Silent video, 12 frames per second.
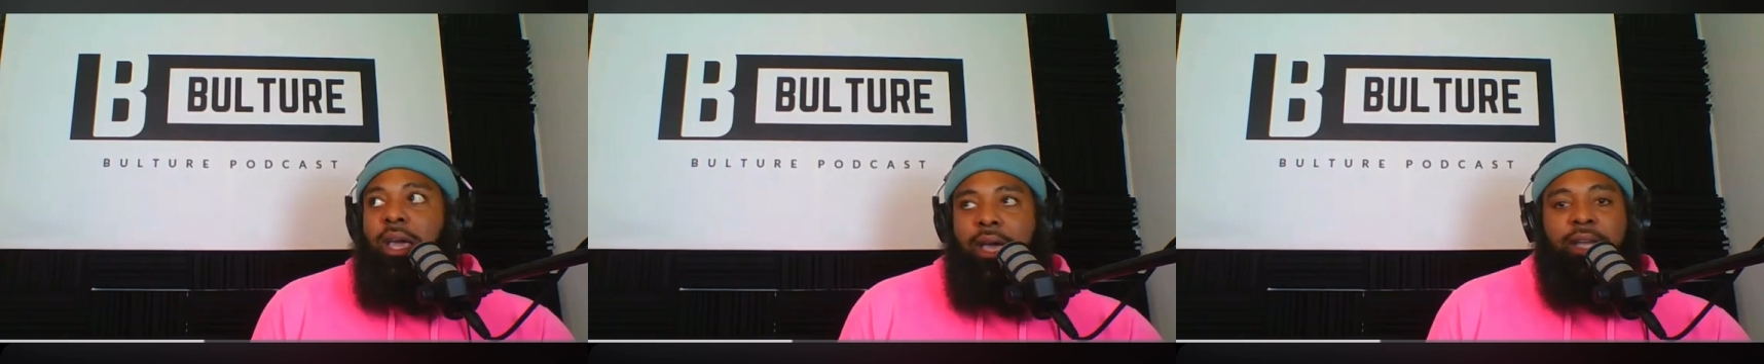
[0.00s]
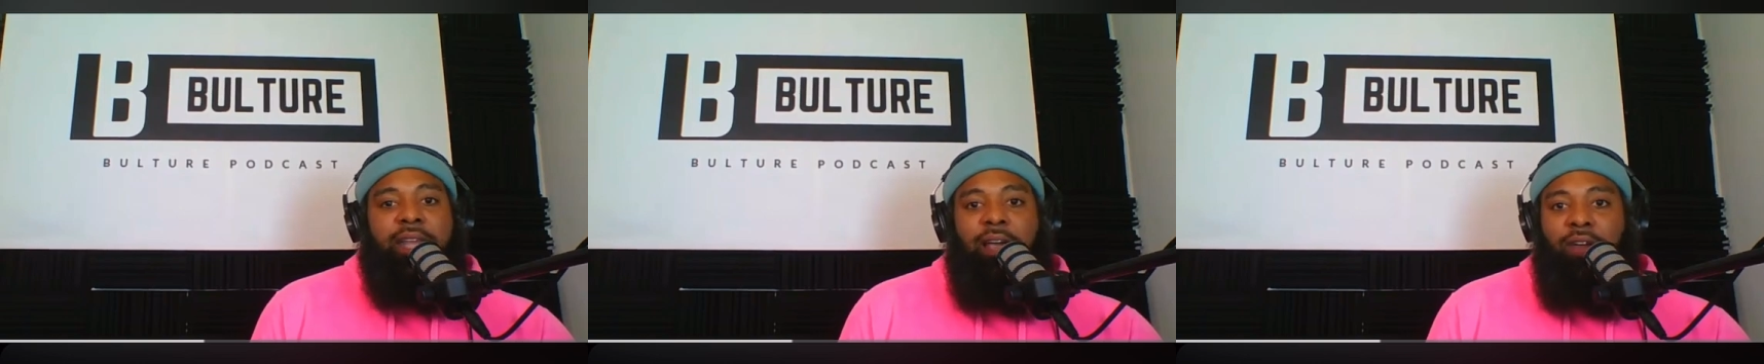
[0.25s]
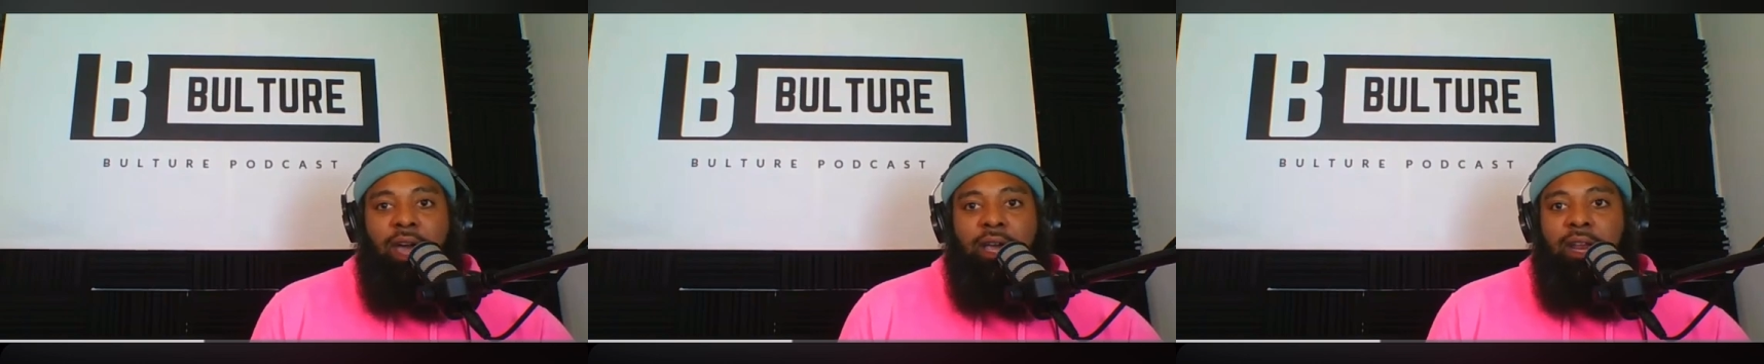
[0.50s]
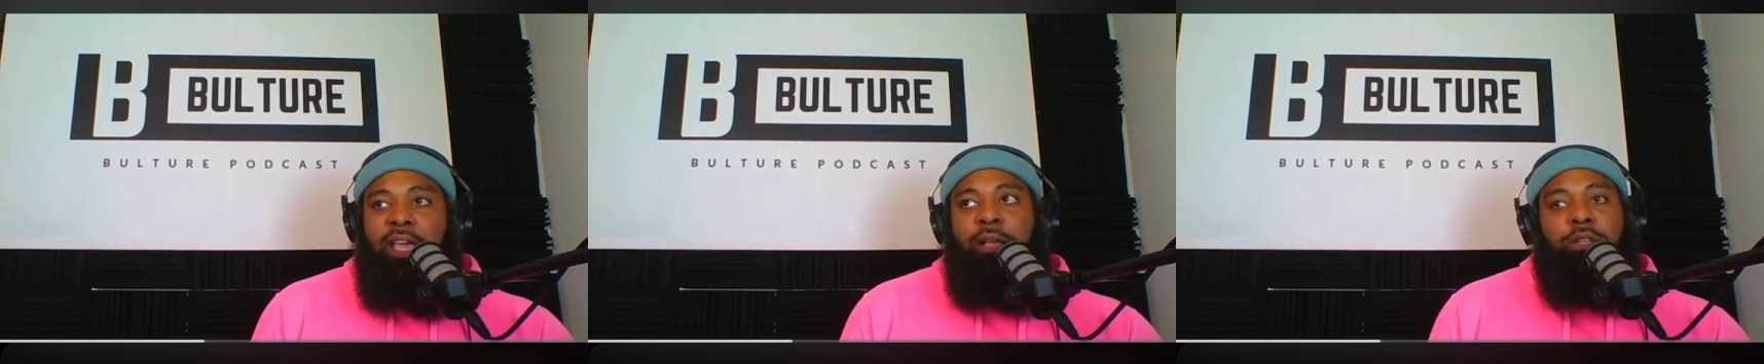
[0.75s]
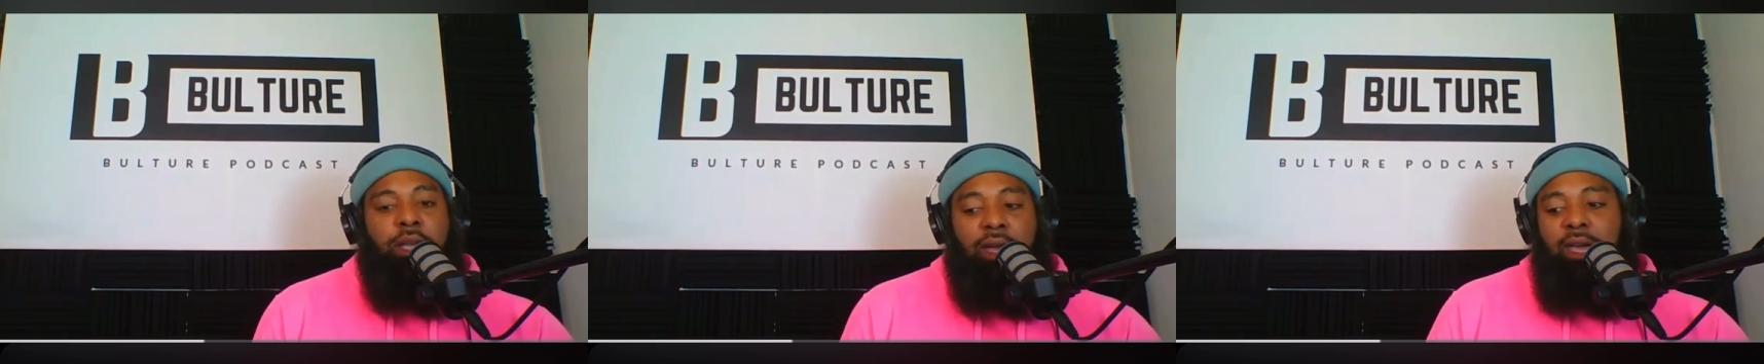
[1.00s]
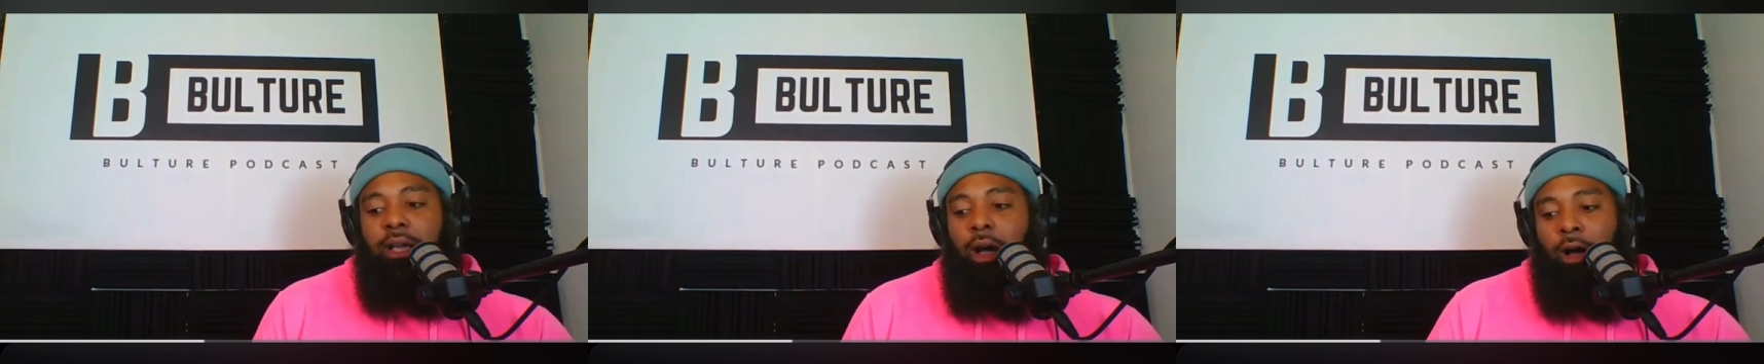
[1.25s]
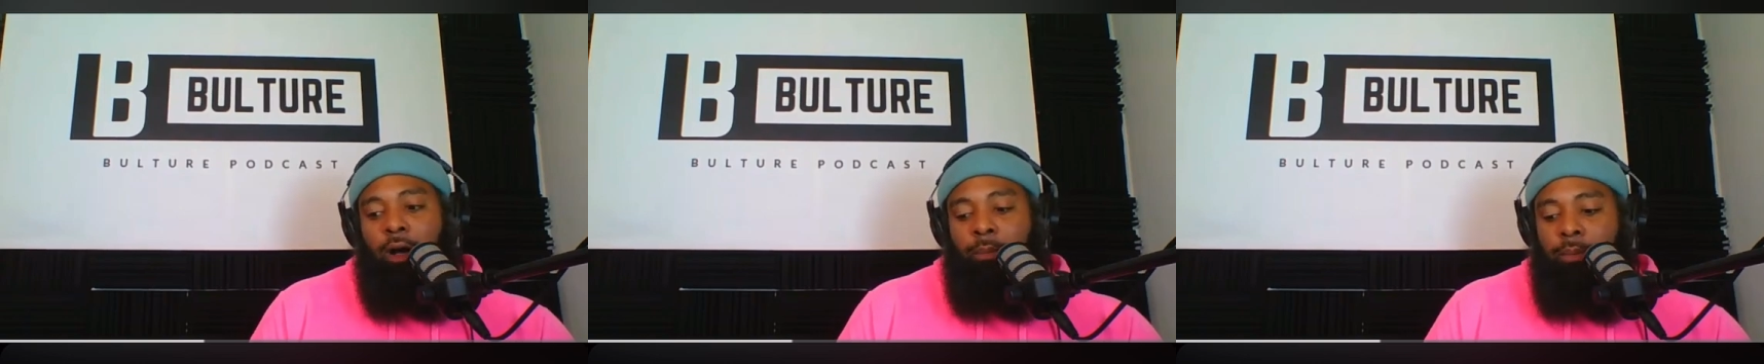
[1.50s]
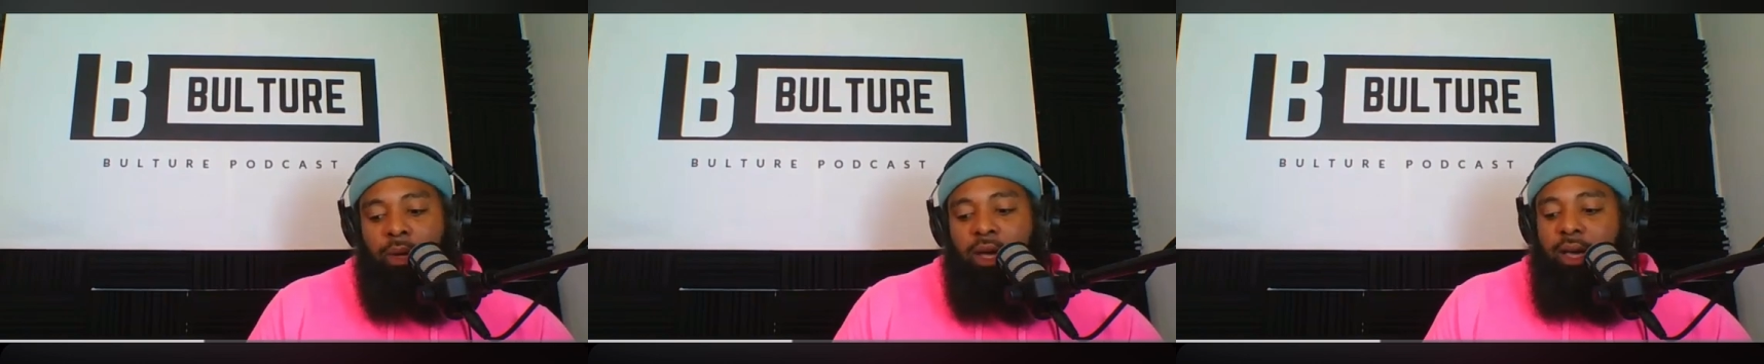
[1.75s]
and Devin Haney,
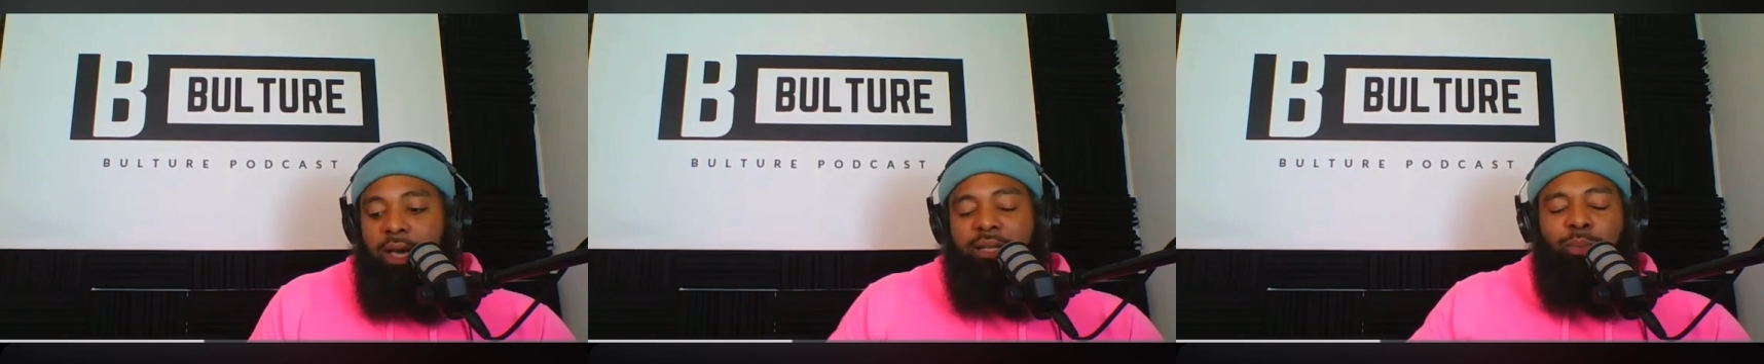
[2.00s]
he's